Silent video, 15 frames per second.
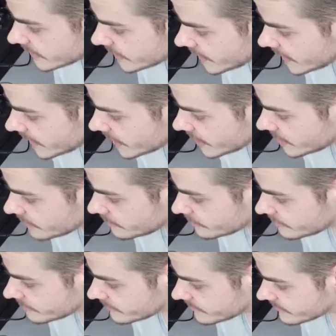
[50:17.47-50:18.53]

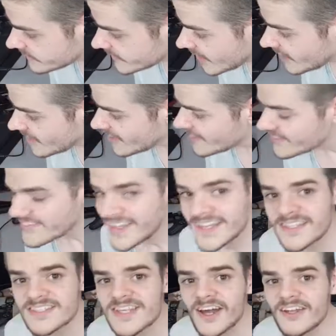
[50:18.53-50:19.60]

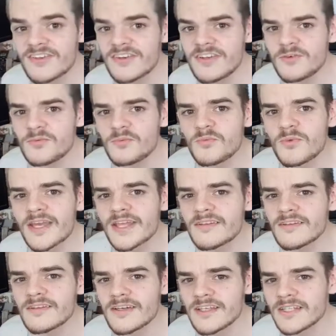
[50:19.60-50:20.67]
Thanks. I don't know
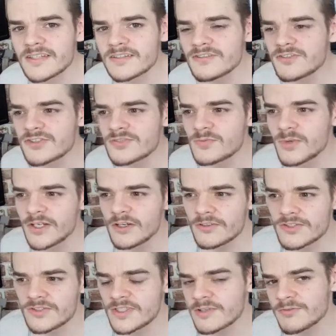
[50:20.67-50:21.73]
when I'll
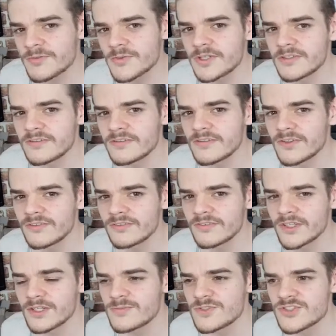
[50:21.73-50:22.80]
do another one on
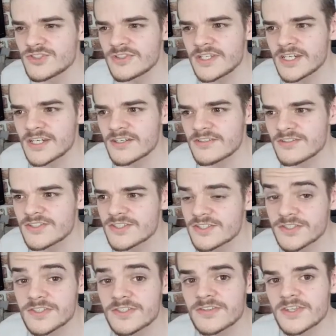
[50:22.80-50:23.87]
home studios,
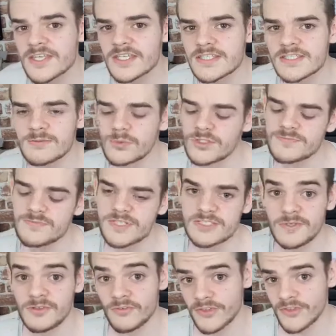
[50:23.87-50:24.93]
because the thing is, it was meant
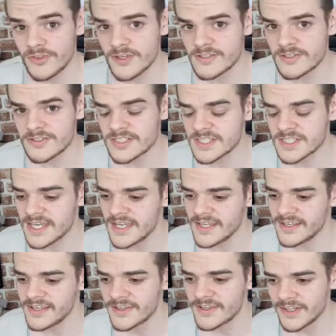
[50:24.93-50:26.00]
to be on
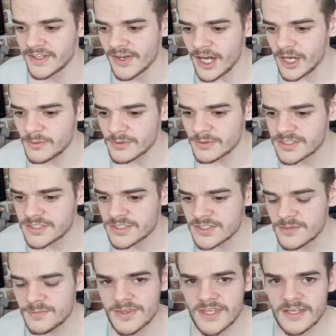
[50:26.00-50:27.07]
Thursday. I wanted to do
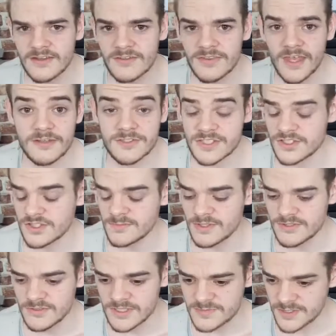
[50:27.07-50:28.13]
it, but I was actually
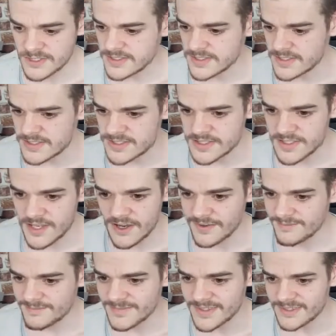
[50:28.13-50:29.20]
meant to explain this at the
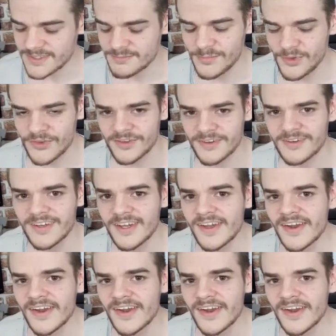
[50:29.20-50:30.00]
start. I didn't bother.